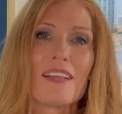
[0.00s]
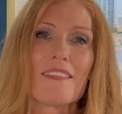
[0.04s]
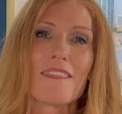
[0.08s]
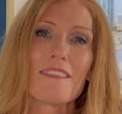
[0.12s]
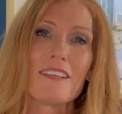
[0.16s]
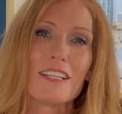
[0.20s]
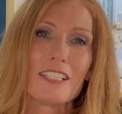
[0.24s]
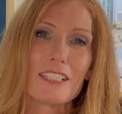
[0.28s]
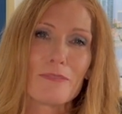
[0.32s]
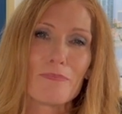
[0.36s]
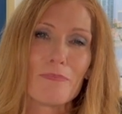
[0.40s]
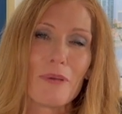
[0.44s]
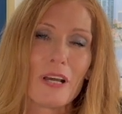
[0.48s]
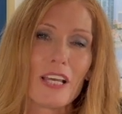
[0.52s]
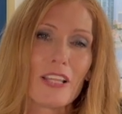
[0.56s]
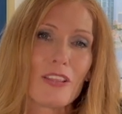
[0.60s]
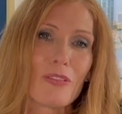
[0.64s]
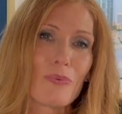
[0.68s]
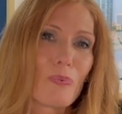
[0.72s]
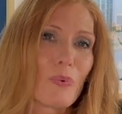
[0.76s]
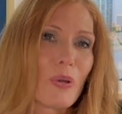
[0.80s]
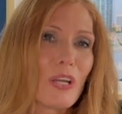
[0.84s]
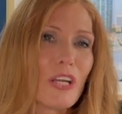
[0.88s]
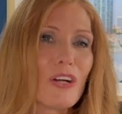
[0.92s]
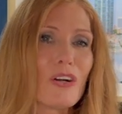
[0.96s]
This
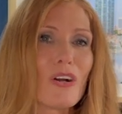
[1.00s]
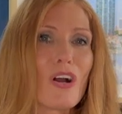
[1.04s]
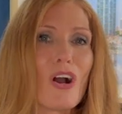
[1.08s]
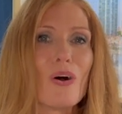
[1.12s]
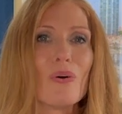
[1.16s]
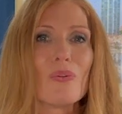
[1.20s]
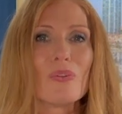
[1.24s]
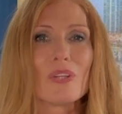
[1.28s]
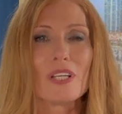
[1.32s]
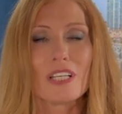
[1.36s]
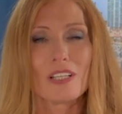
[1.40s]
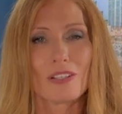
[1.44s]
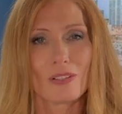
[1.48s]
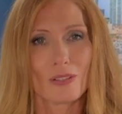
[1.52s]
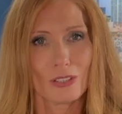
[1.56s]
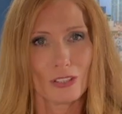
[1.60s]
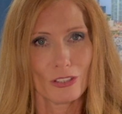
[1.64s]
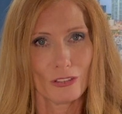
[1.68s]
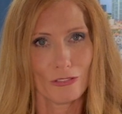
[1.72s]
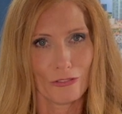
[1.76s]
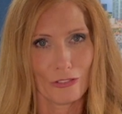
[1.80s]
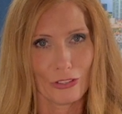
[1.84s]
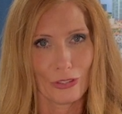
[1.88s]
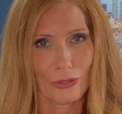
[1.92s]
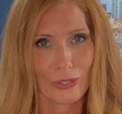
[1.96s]
month, we are only going
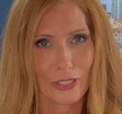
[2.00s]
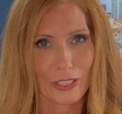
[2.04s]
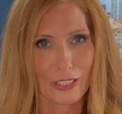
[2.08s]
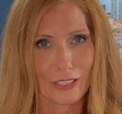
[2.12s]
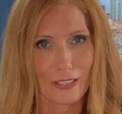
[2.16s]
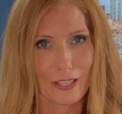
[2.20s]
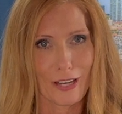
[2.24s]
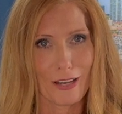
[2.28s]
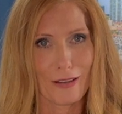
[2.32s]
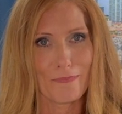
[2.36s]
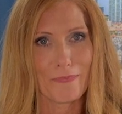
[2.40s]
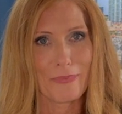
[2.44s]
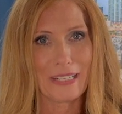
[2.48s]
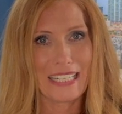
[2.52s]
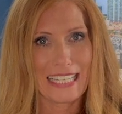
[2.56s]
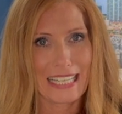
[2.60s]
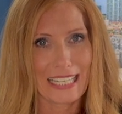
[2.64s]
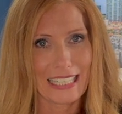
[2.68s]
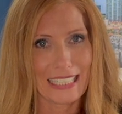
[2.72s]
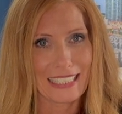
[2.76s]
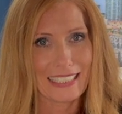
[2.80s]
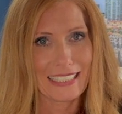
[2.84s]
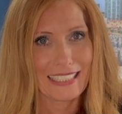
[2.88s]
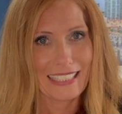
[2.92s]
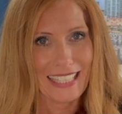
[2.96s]
to focus on
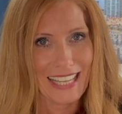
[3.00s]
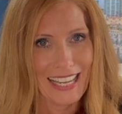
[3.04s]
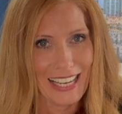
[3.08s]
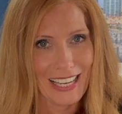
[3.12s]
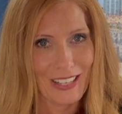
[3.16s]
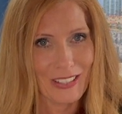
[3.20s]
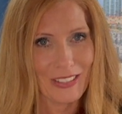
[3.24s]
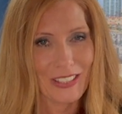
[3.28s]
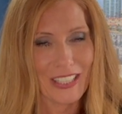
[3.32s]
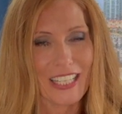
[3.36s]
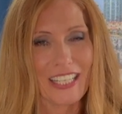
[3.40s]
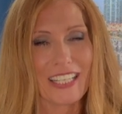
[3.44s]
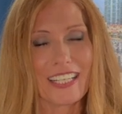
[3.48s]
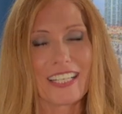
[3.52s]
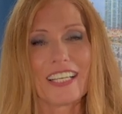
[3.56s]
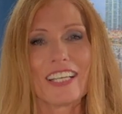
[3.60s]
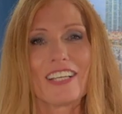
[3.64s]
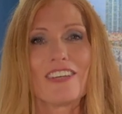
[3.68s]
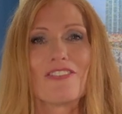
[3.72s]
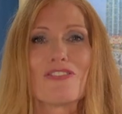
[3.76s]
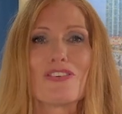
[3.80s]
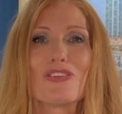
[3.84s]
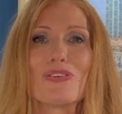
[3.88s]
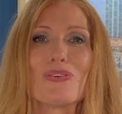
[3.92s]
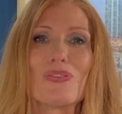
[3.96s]
Pinellas County.
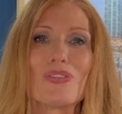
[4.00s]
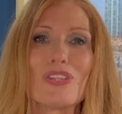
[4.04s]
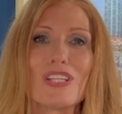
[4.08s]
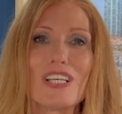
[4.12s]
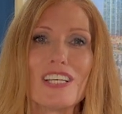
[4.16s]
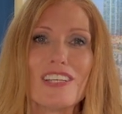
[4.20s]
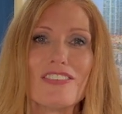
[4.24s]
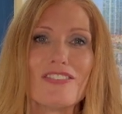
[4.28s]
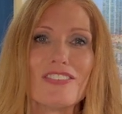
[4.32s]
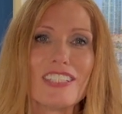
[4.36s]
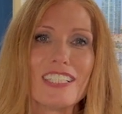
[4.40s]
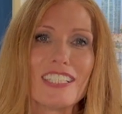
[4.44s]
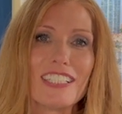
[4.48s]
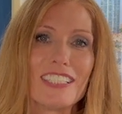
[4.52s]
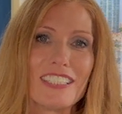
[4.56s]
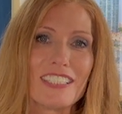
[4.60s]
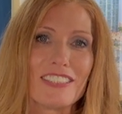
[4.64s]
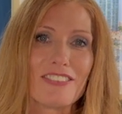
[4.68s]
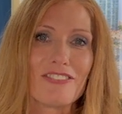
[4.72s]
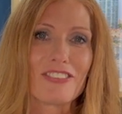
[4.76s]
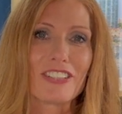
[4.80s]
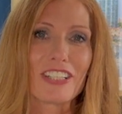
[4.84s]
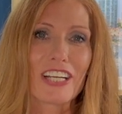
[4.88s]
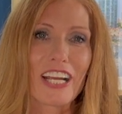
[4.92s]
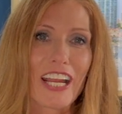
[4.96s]
If you live in a
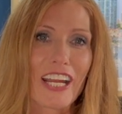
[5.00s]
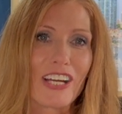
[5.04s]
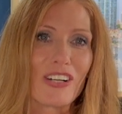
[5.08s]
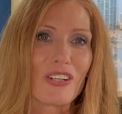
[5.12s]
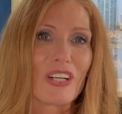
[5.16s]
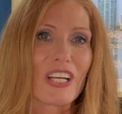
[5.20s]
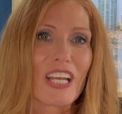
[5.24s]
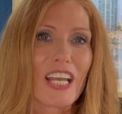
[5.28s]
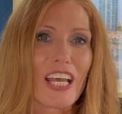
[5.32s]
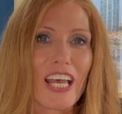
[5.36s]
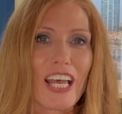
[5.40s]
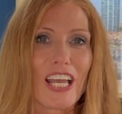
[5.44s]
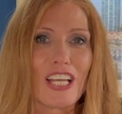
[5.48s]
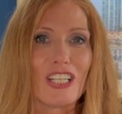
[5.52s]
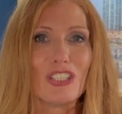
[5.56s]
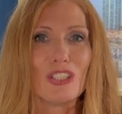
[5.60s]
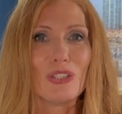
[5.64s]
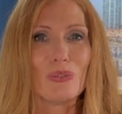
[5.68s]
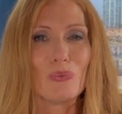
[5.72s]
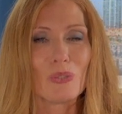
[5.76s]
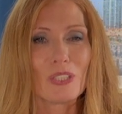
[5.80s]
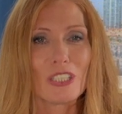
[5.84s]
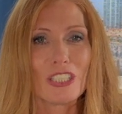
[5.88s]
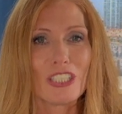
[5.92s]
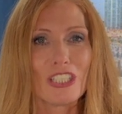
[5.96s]
different area and
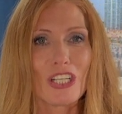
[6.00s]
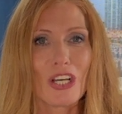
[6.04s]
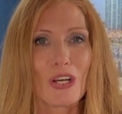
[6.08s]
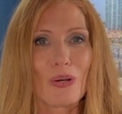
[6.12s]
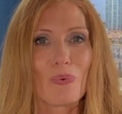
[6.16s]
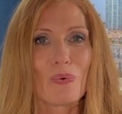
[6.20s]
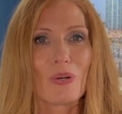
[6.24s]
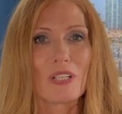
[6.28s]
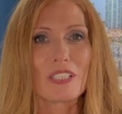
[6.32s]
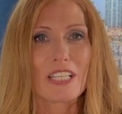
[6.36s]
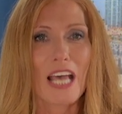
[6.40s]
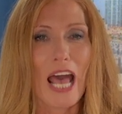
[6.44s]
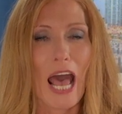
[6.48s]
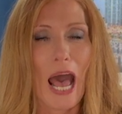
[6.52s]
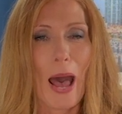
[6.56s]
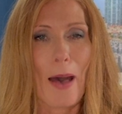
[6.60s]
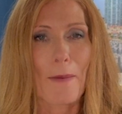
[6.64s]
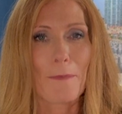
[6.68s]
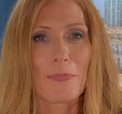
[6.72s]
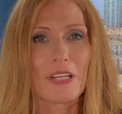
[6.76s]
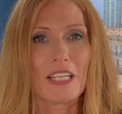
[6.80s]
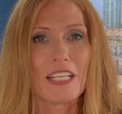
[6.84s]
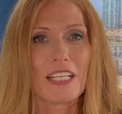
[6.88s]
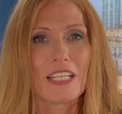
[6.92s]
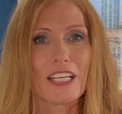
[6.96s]
you want to know what's
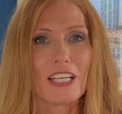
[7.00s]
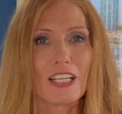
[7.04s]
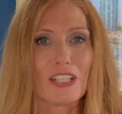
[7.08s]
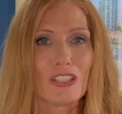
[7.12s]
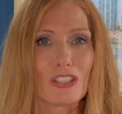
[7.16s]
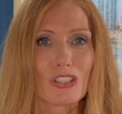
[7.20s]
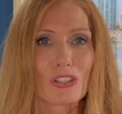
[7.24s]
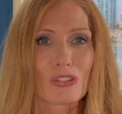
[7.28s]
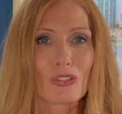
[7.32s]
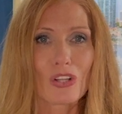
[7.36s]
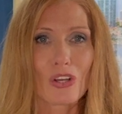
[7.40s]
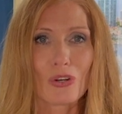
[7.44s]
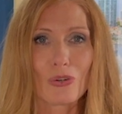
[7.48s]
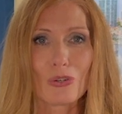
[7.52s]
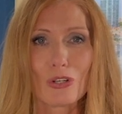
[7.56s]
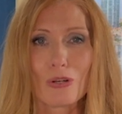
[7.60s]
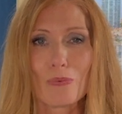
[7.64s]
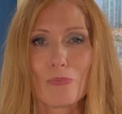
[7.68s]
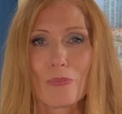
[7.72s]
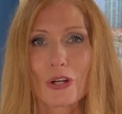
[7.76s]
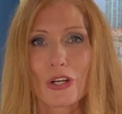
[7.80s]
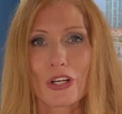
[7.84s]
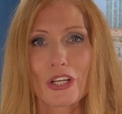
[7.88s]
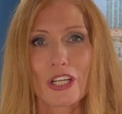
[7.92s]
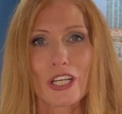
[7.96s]
happening in your local
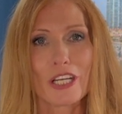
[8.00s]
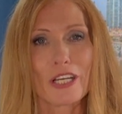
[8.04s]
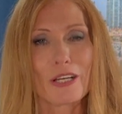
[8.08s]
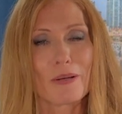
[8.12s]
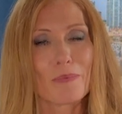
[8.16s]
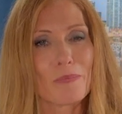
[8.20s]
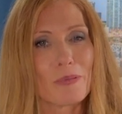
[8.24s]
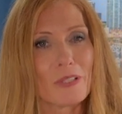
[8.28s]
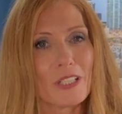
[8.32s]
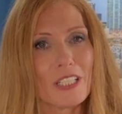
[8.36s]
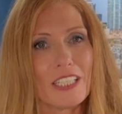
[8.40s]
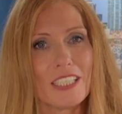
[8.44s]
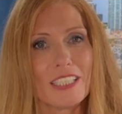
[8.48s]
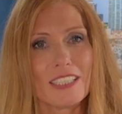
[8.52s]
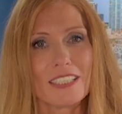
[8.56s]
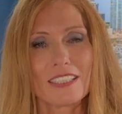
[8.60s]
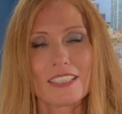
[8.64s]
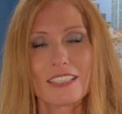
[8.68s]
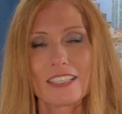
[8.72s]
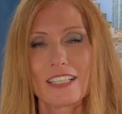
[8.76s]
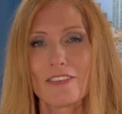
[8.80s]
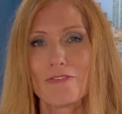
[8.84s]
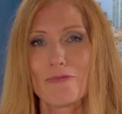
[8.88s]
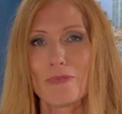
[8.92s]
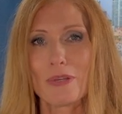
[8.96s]
market, please
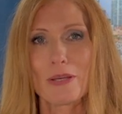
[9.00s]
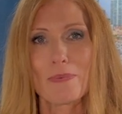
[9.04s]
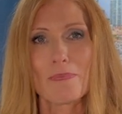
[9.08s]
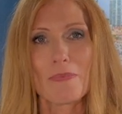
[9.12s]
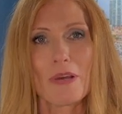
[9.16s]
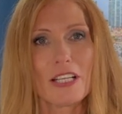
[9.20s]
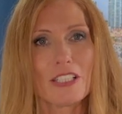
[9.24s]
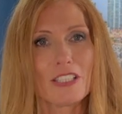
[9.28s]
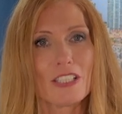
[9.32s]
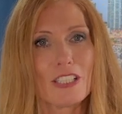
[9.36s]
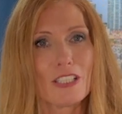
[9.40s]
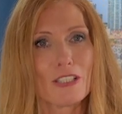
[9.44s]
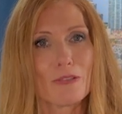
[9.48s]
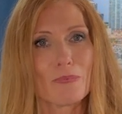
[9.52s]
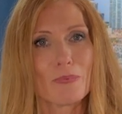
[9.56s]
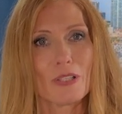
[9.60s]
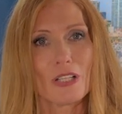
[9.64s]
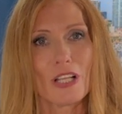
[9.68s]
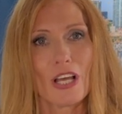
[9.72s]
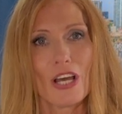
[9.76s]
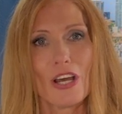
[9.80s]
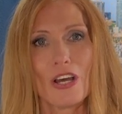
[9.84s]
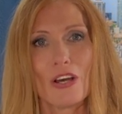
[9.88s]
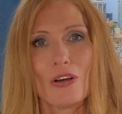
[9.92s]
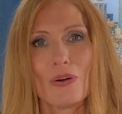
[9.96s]
leave me a message
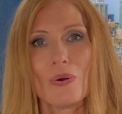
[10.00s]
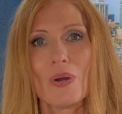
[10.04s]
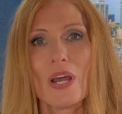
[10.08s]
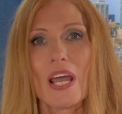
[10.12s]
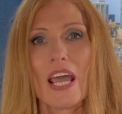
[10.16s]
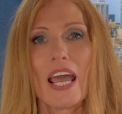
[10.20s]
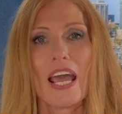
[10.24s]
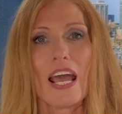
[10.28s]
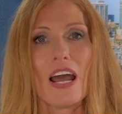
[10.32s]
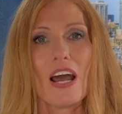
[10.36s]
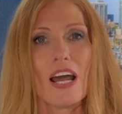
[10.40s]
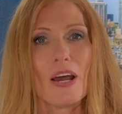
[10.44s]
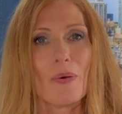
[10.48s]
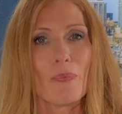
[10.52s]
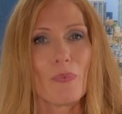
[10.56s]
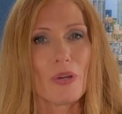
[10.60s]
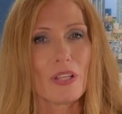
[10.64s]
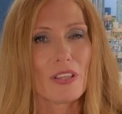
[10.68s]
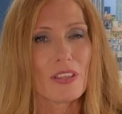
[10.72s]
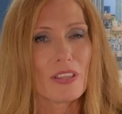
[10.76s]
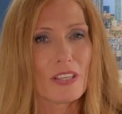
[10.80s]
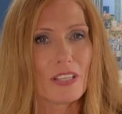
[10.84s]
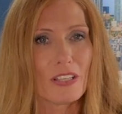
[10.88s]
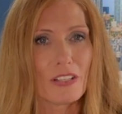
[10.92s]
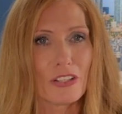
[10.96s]
below
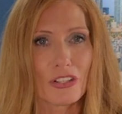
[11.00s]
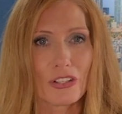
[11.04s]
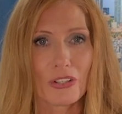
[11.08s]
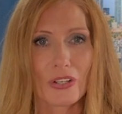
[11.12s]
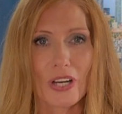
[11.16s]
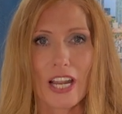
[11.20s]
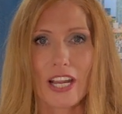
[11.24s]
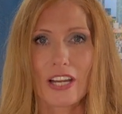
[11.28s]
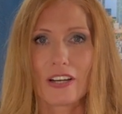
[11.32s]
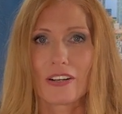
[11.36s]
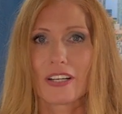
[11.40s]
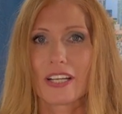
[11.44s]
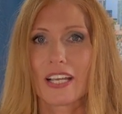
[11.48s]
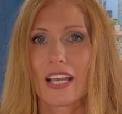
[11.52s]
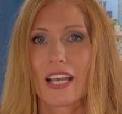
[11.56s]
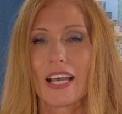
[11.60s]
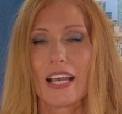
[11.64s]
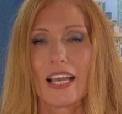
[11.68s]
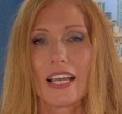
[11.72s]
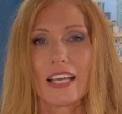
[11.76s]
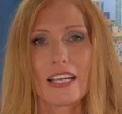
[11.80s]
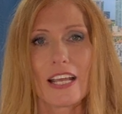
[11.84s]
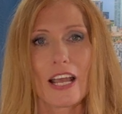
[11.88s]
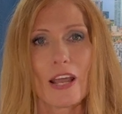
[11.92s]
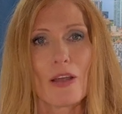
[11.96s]
with your area
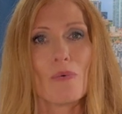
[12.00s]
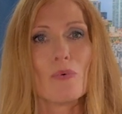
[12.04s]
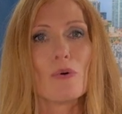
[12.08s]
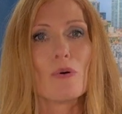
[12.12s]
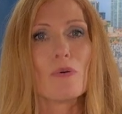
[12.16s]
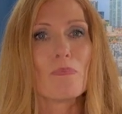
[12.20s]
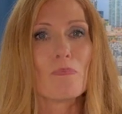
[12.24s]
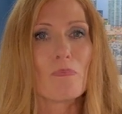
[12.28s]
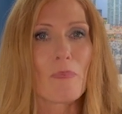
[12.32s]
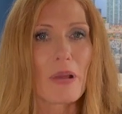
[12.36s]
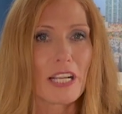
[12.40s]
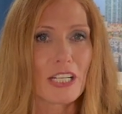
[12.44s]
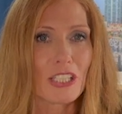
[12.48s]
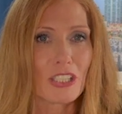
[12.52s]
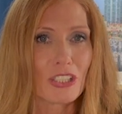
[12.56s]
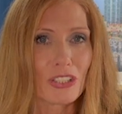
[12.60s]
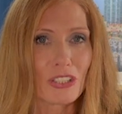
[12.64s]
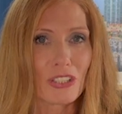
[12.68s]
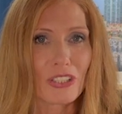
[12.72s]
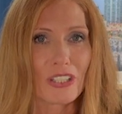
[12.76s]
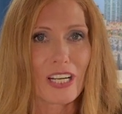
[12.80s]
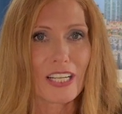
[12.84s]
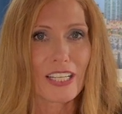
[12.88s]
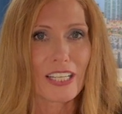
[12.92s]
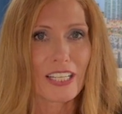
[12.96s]
and I will make
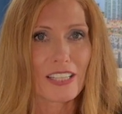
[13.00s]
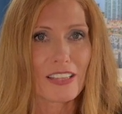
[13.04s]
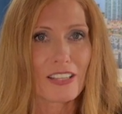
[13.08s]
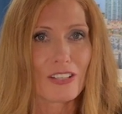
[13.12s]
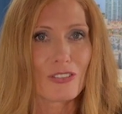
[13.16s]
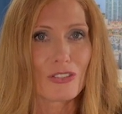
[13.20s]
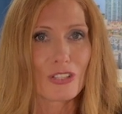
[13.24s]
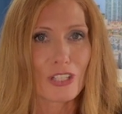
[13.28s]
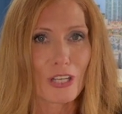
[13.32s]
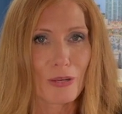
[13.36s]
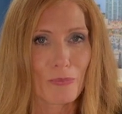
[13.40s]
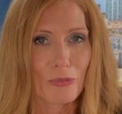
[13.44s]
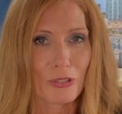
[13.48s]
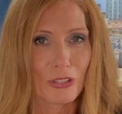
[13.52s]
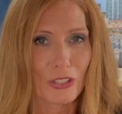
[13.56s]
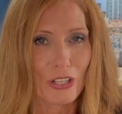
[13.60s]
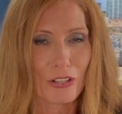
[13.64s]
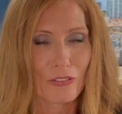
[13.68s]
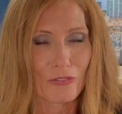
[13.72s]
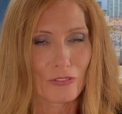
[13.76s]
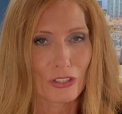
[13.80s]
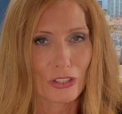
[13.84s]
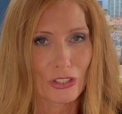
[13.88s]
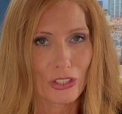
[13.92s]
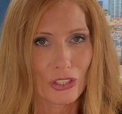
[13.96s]
sure I get those numbers
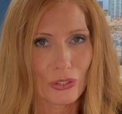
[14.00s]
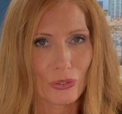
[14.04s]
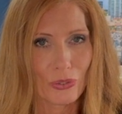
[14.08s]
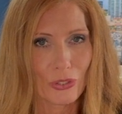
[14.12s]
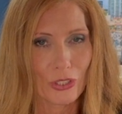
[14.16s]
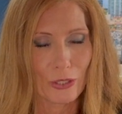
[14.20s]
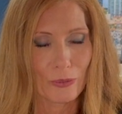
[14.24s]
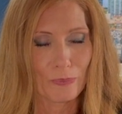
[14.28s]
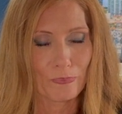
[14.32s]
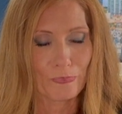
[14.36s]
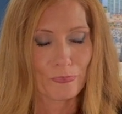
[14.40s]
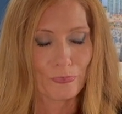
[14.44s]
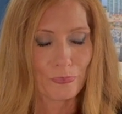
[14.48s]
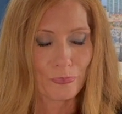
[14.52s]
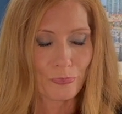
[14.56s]
over to you.